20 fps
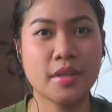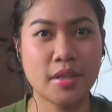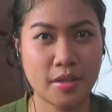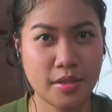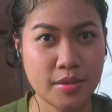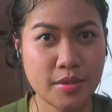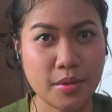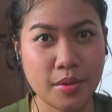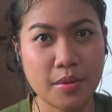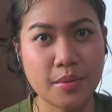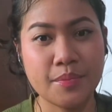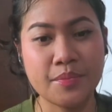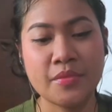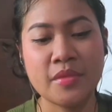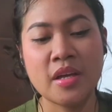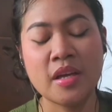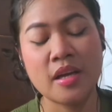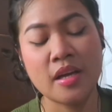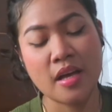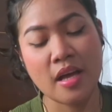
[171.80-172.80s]
so
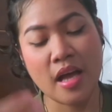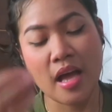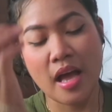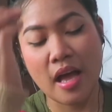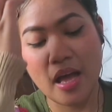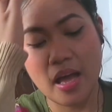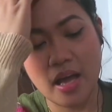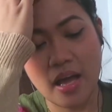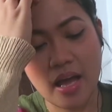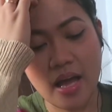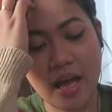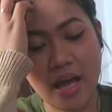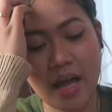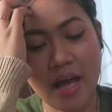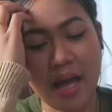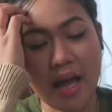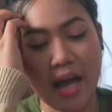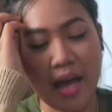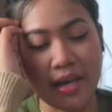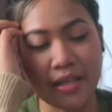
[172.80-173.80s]

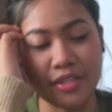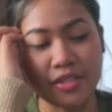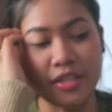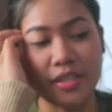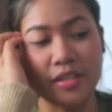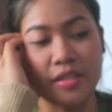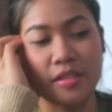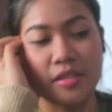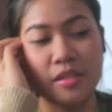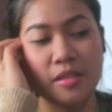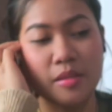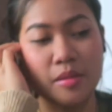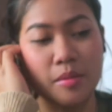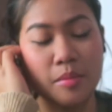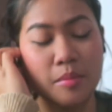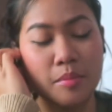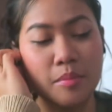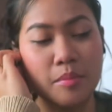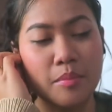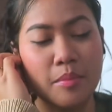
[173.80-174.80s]
I just
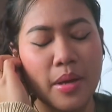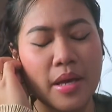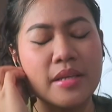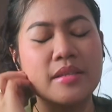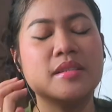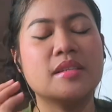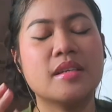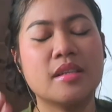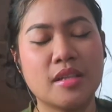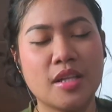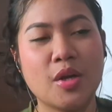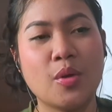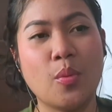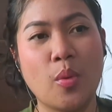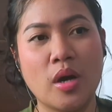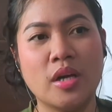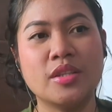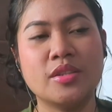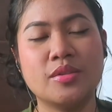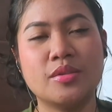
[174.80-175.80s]
basically
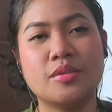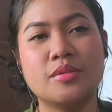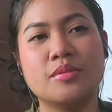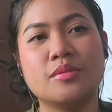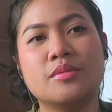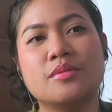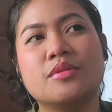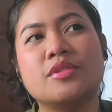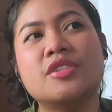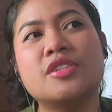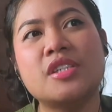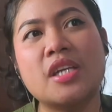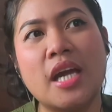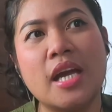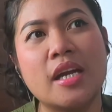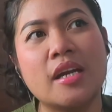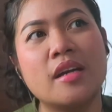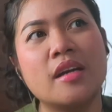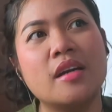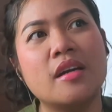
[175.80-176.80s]
want to
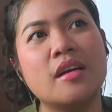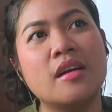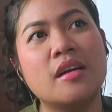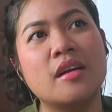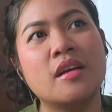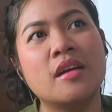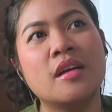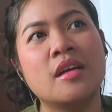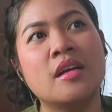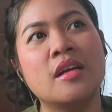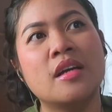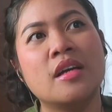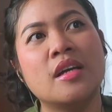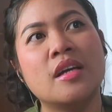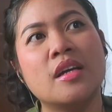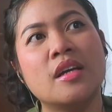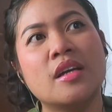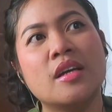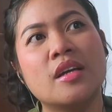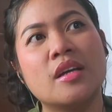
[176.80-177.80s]
share
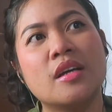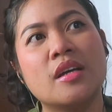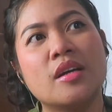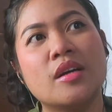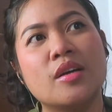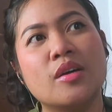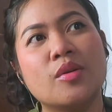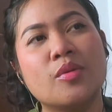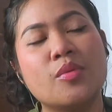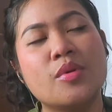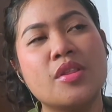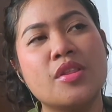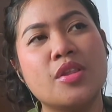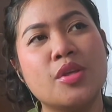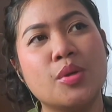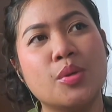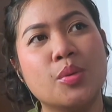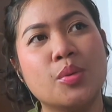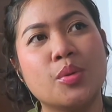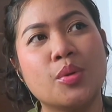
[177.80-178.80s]
with
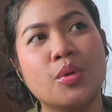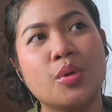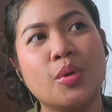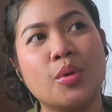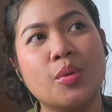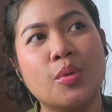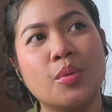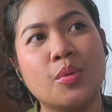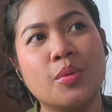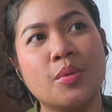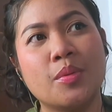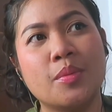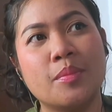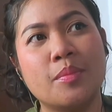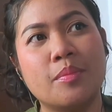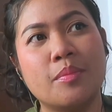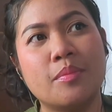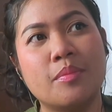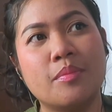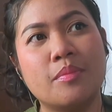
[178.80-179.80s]
you kung
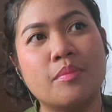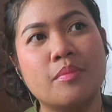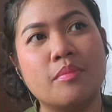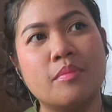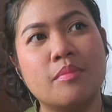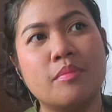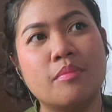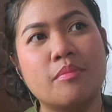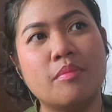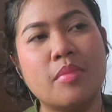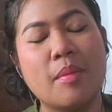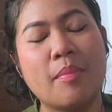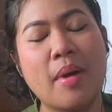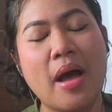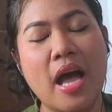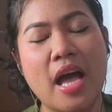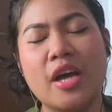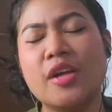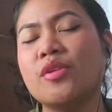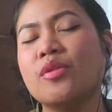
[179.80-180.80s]

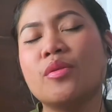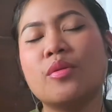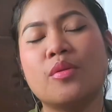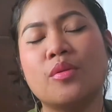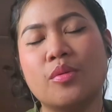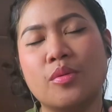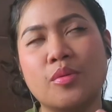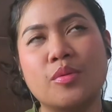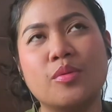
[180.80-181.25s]
paano ko